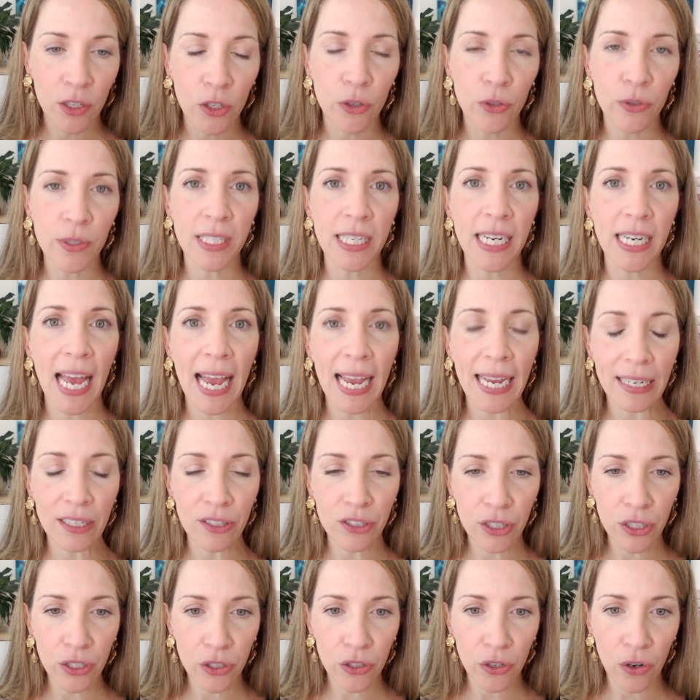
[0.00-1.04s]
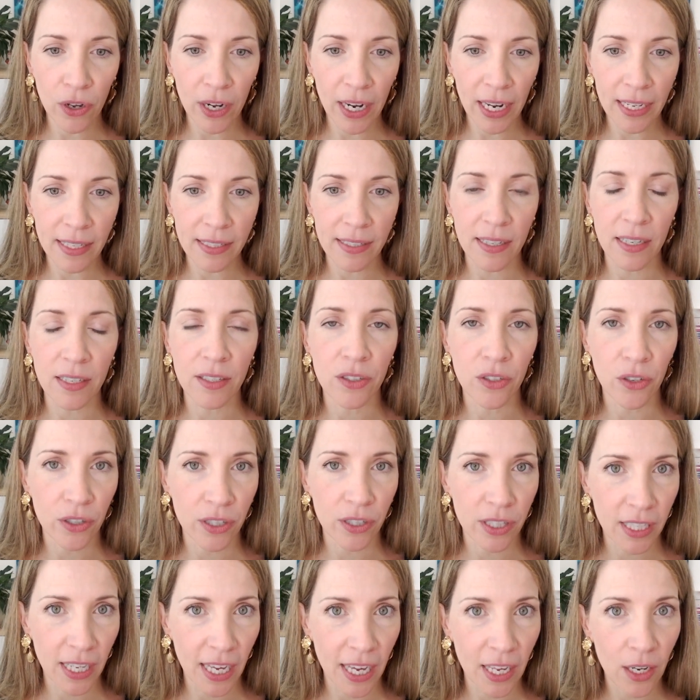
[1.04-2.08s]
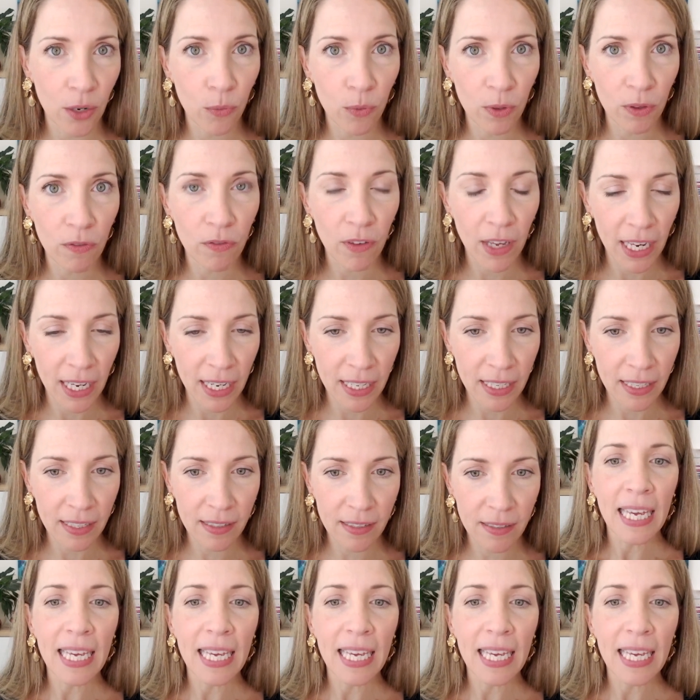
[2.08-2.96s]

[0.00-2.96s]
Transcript: who's an ancient goddess associated with Venus,